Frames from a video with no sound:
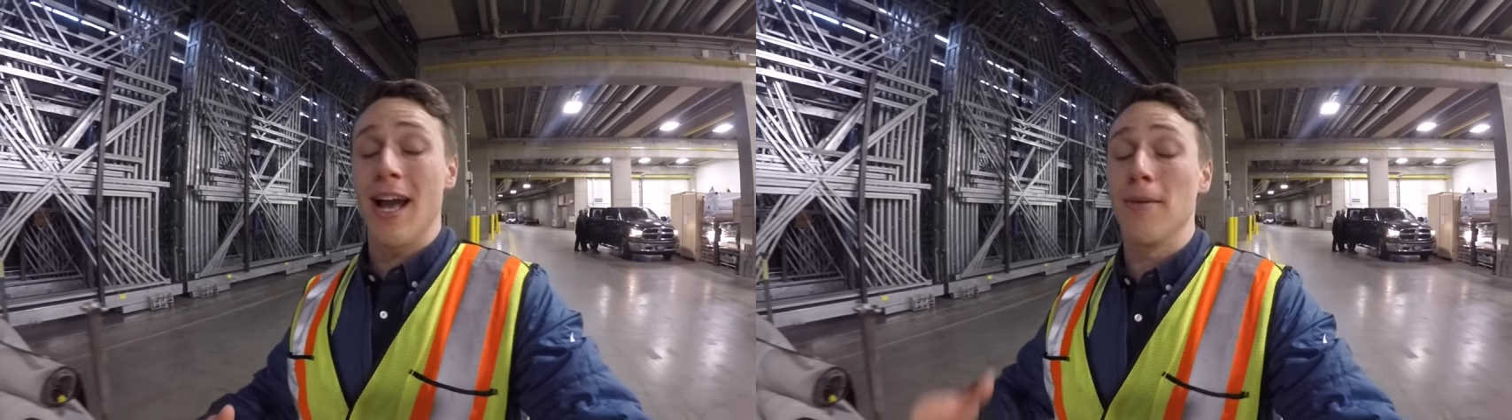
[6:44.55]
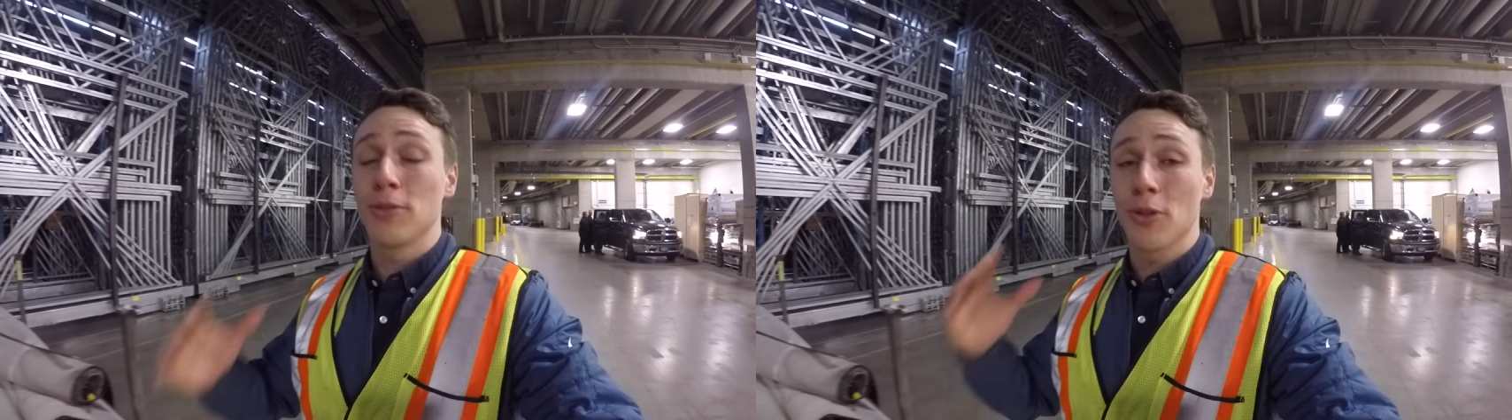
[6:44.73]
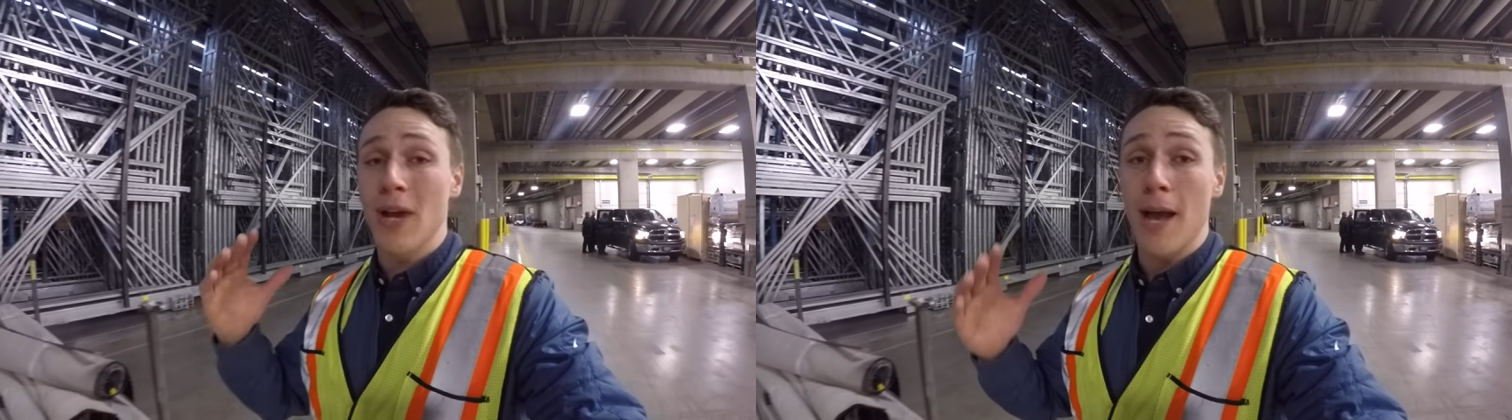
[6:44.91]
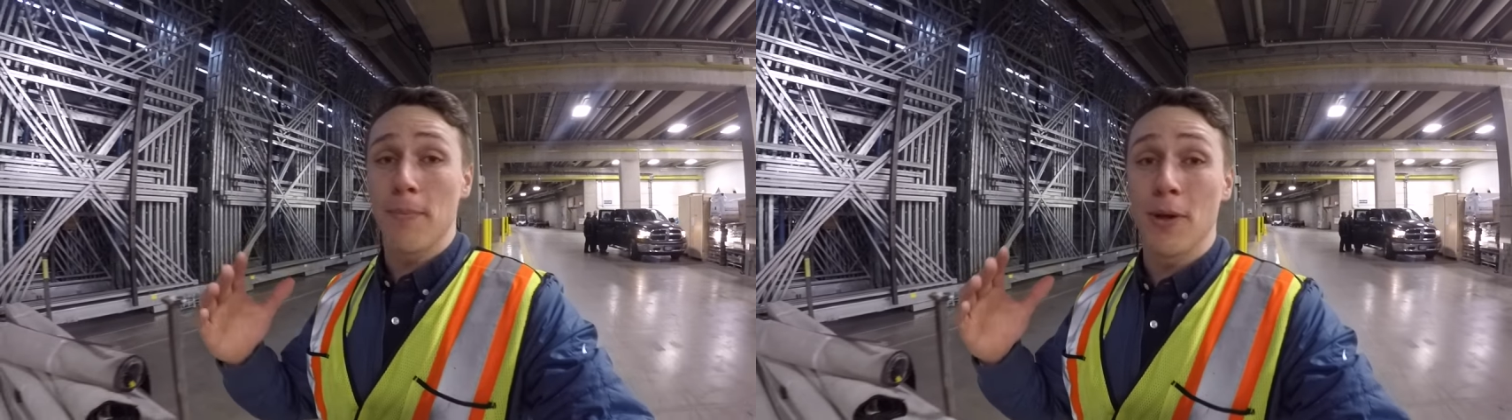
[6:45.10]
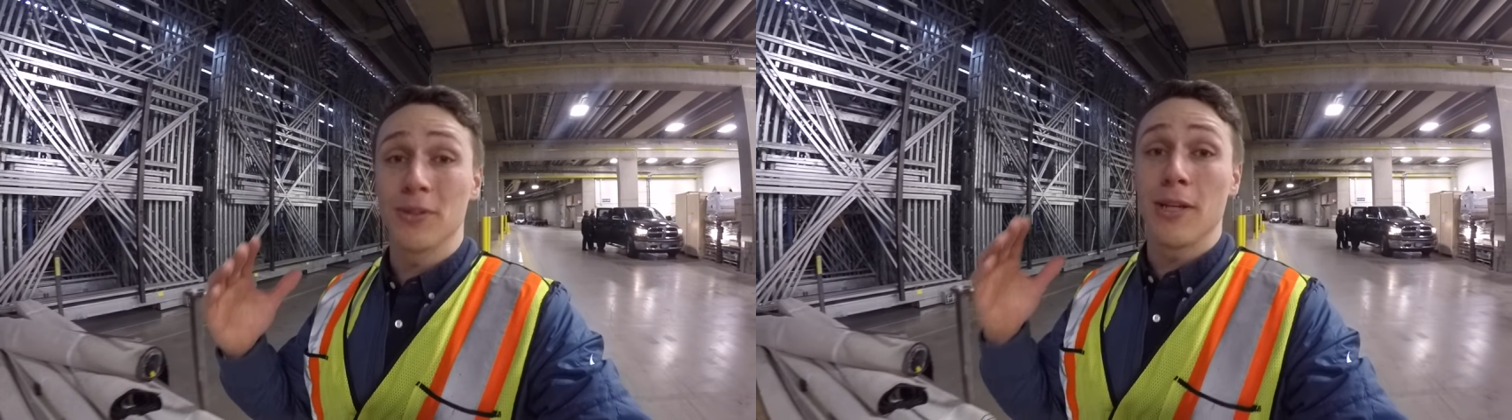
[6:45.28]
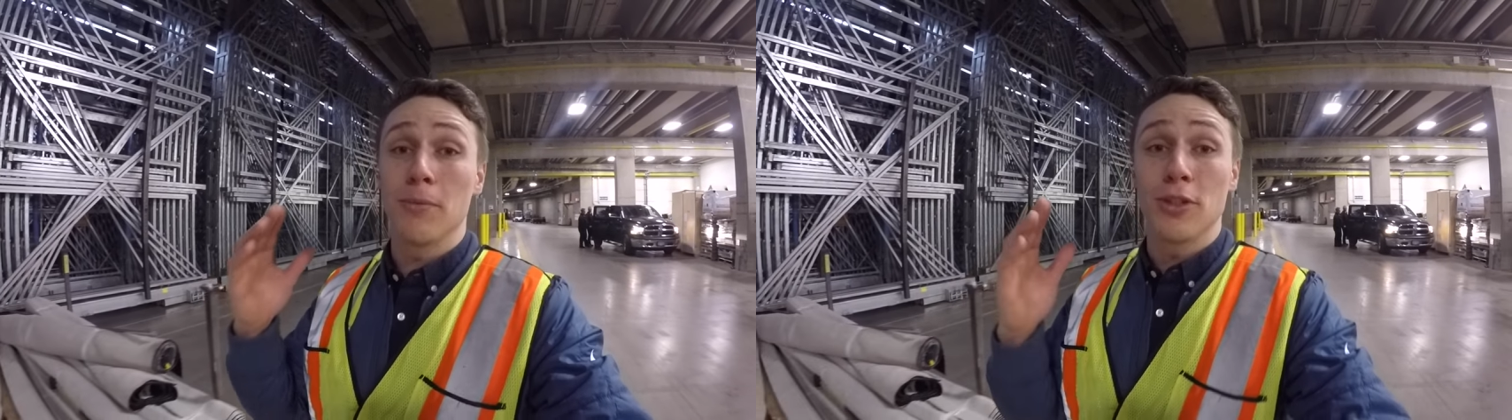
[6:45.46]
I'm so happy I
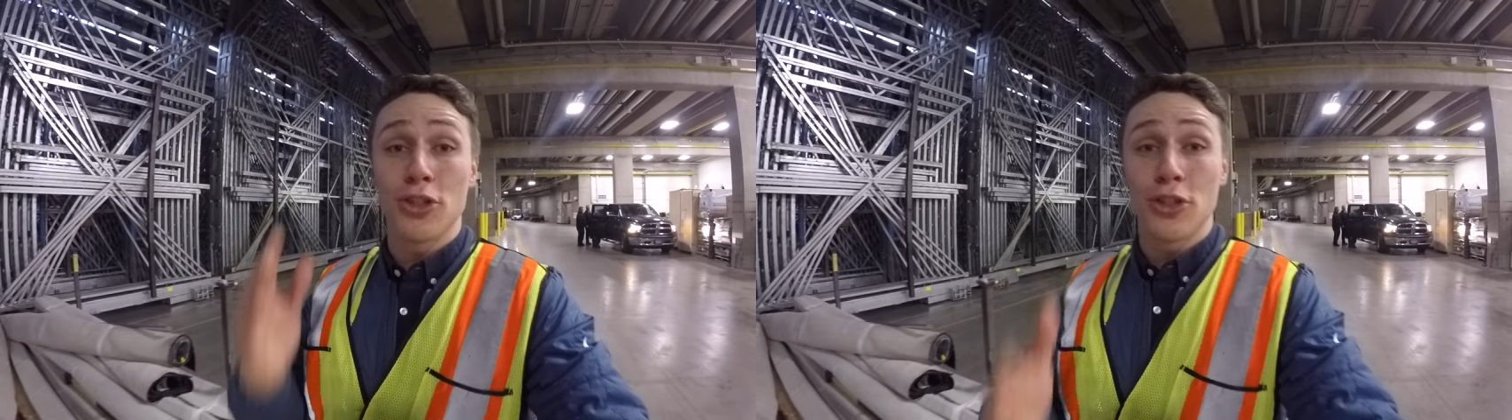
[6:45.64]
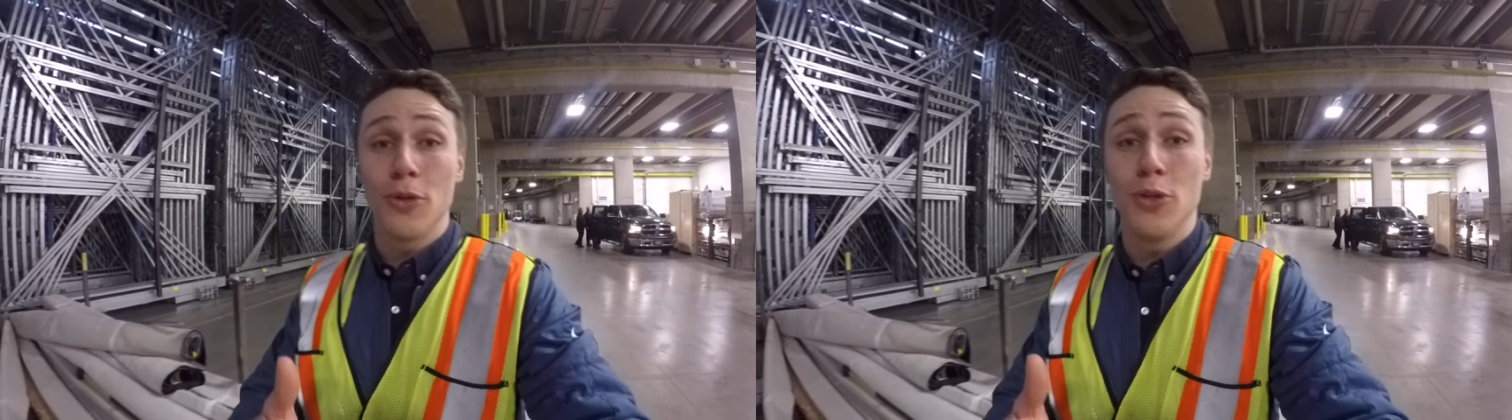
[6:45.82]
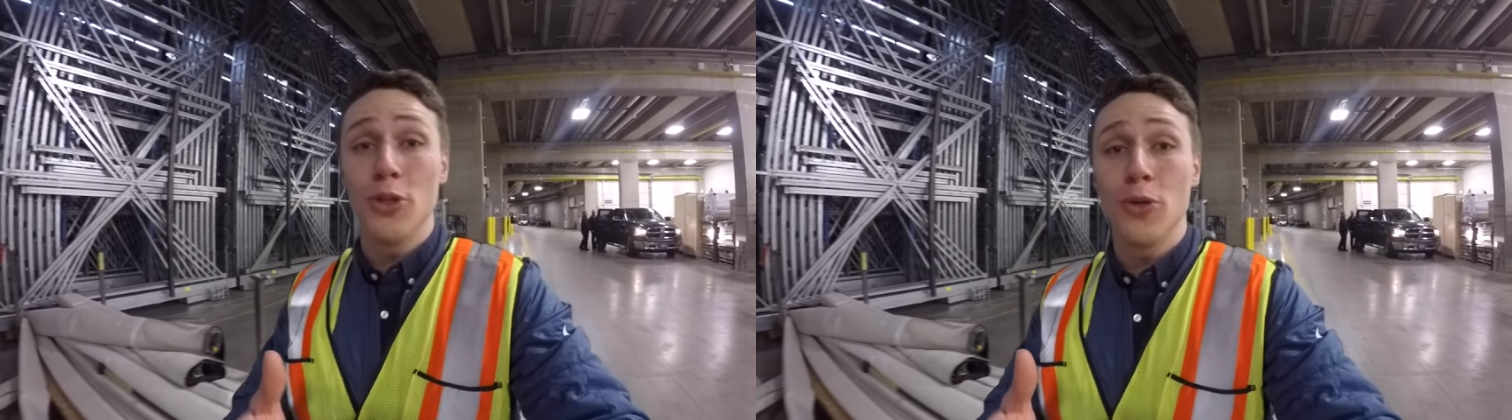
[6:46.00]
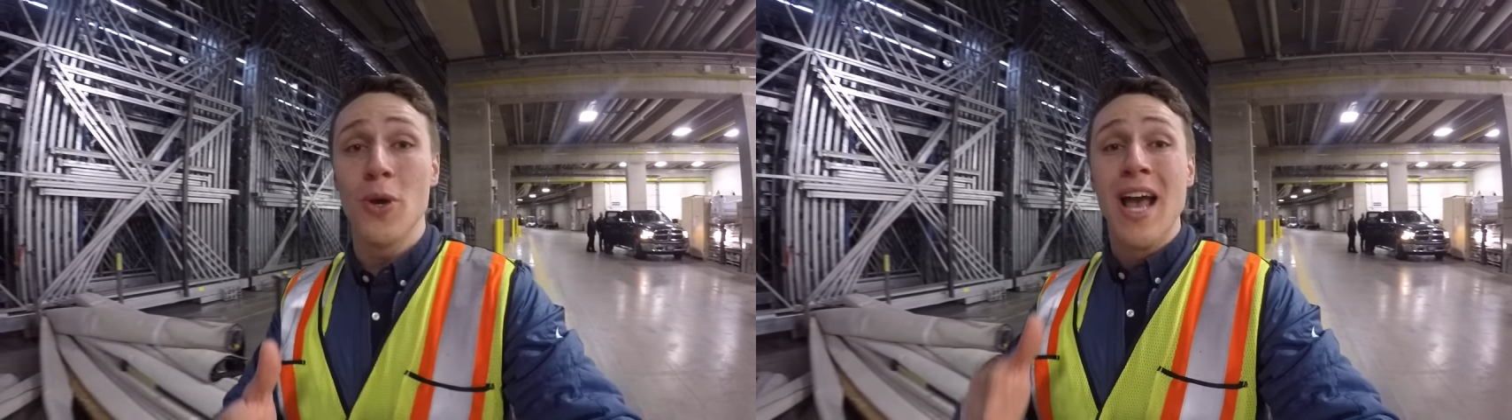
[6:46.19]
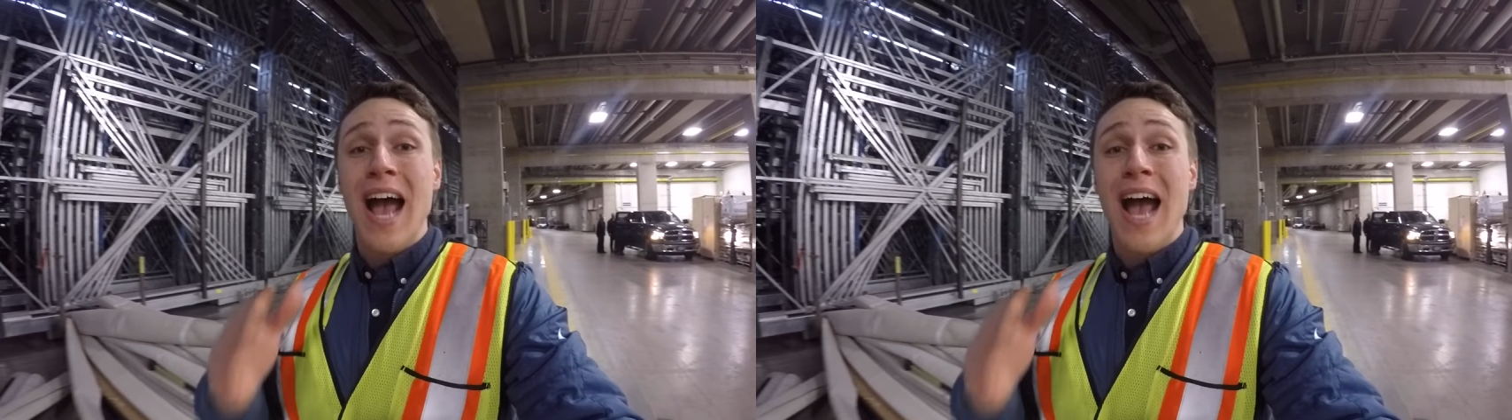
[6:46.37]
was able to show you